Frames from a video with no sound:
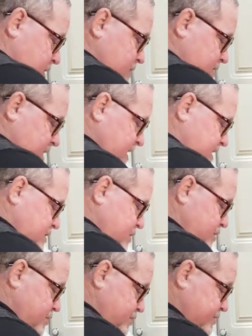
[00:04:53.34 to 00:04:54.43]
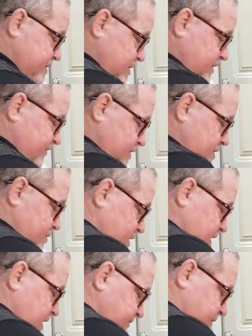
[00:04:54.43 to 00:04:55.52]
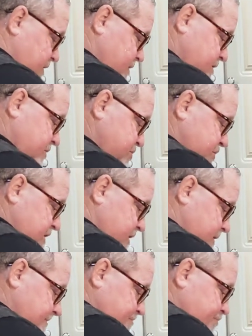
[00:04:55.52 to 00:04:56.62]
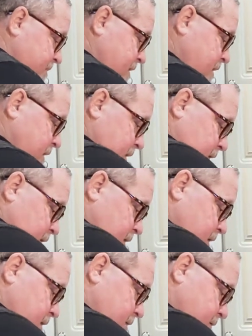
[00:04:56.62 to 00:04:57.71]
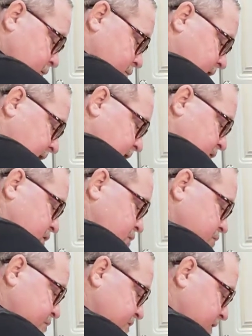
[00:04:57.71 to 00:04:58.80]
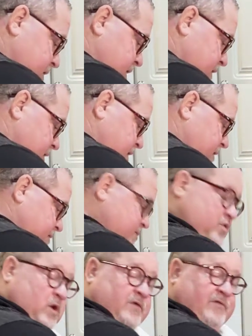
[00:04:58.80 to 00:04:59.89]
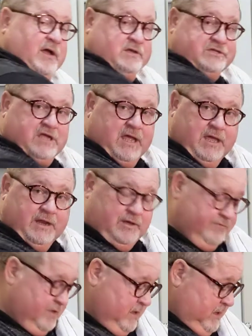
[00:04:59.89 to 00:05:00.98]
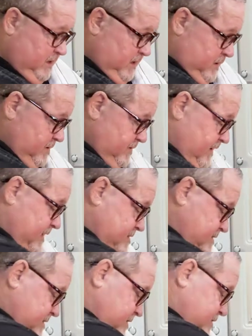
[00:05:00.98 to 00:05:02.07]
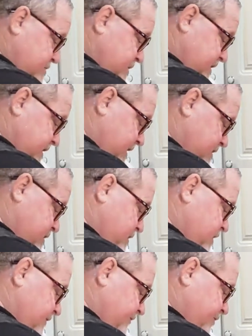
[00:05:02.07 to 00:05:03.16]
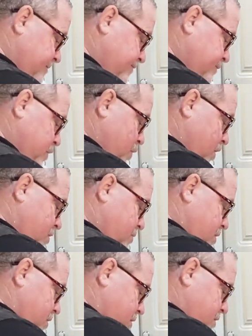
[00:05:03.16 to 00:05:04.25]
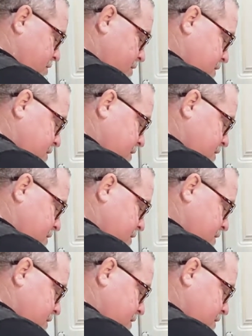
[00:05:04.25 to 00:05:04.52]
You can use, if you don't have a chicken, you can use 12-ounce can of that chicken like you get from Walmart or